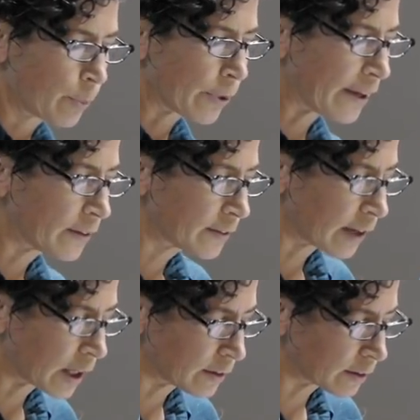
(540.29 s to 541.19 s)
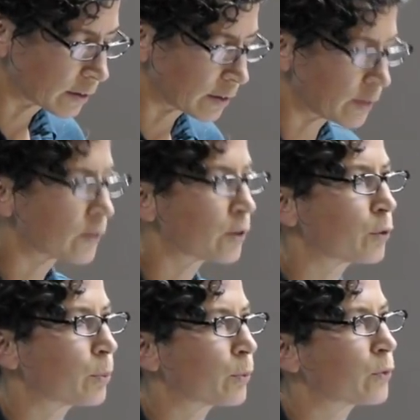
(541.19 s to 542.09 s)
Placed under
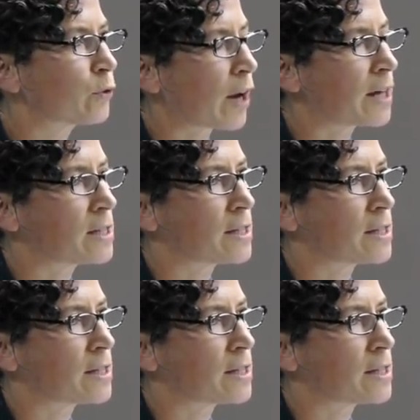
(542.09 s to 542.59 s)
considerable strain